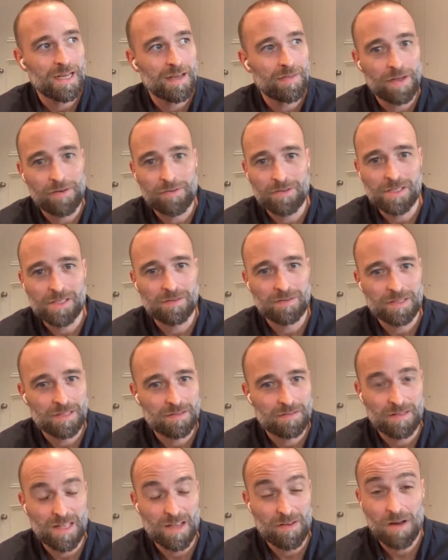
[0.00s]

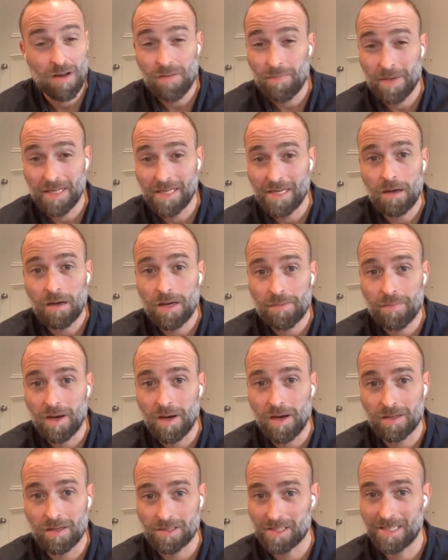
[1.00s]
there aren't many kite
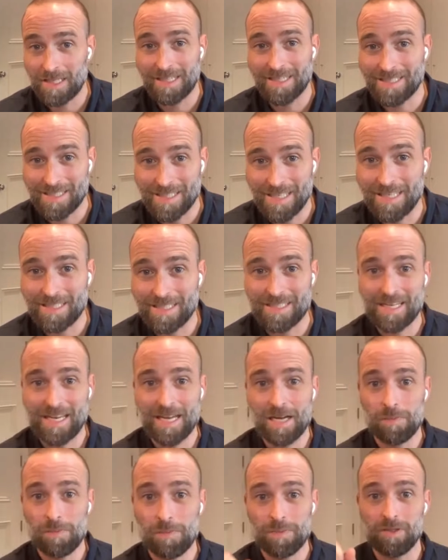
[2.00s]
marks that exist to
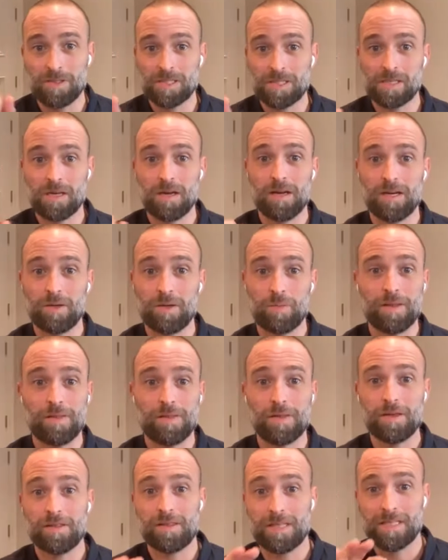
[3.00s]
help you decide
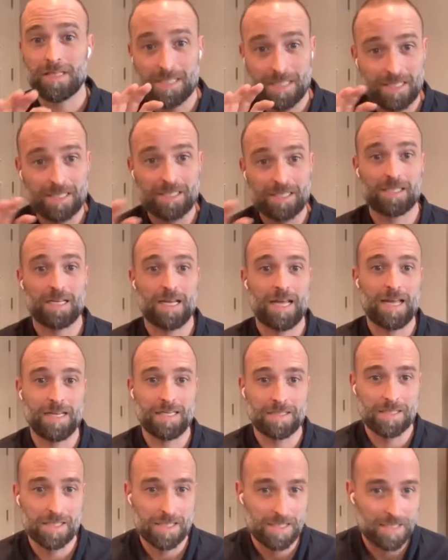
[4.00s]
whether this is
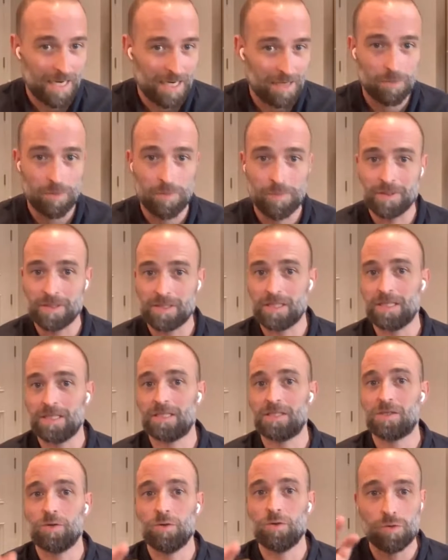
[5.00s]
a sustainable
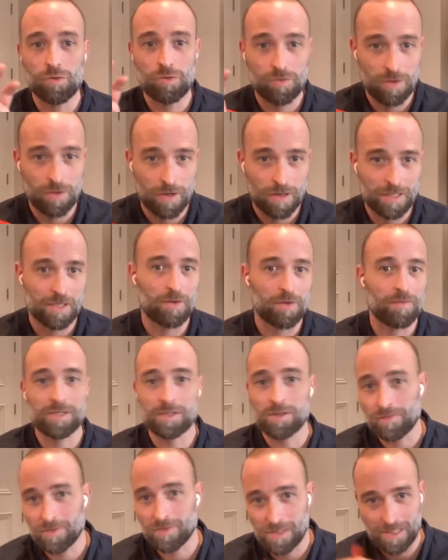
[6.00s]
business or
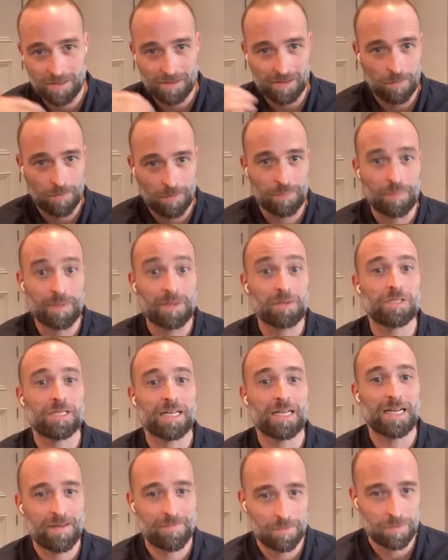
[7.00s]
there's obviously
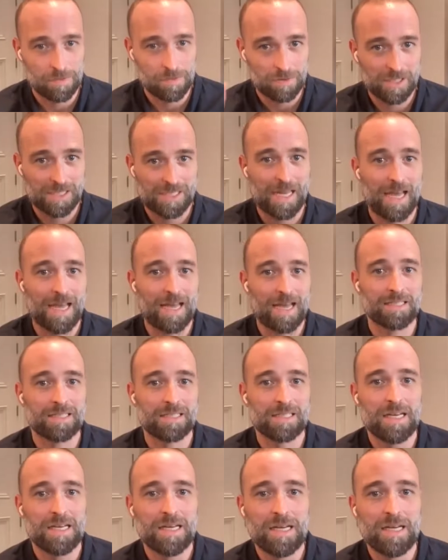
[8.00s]
building level stats,